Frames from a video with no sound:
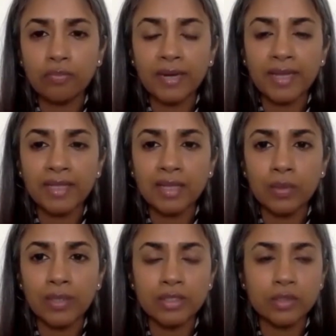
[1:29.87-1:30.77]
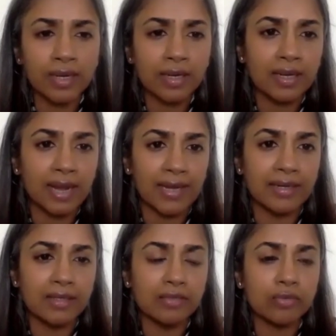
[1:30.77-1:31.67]
but I think once you get a
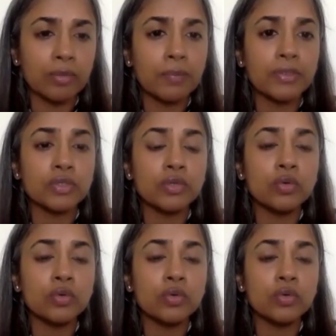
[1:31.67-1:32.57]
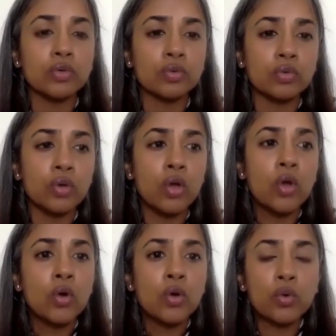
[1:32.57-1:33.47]
guidance from a person
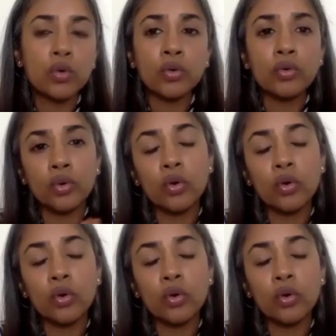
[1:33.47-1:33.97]
who you know